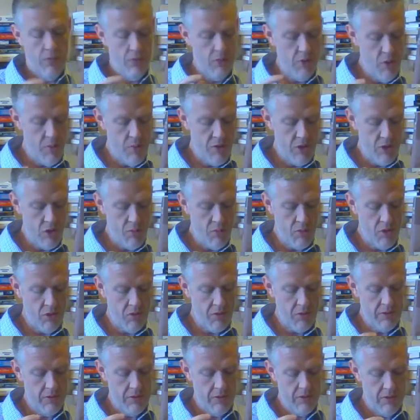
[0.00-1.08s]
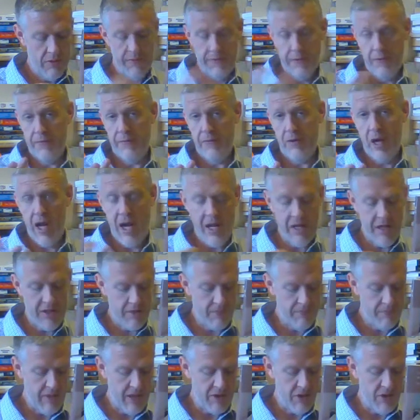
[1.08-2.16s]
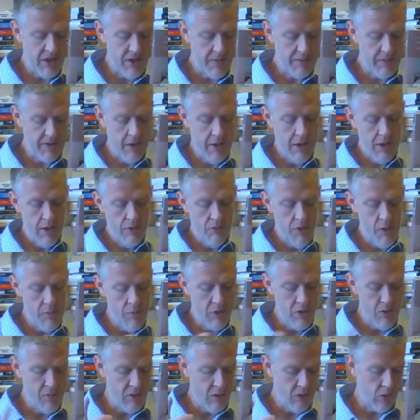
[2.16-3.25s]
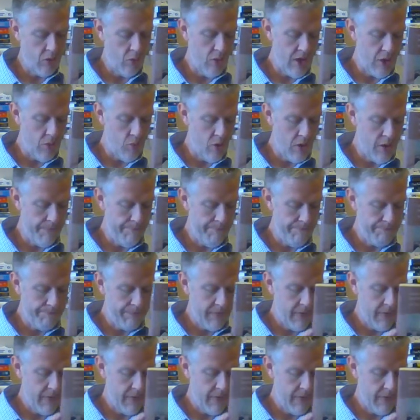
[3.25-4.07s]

Roman numeral, so Varieties by James, Roman numeral twenty-one.